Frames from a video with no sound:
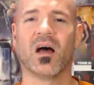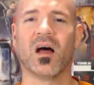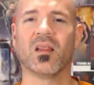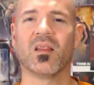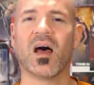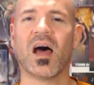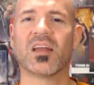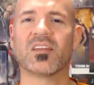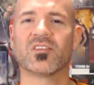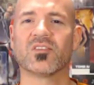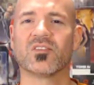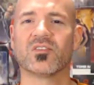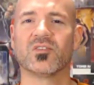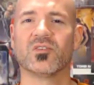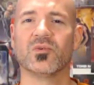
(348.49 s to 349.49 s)

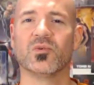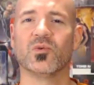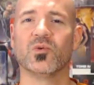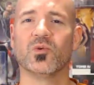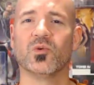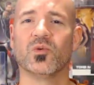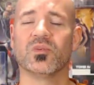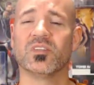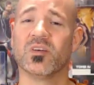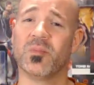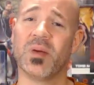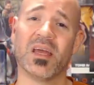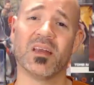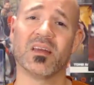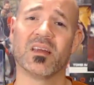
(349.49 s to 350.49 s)
lot to
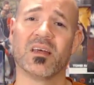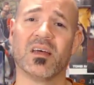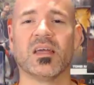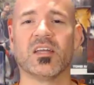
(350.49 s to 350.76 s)
debate.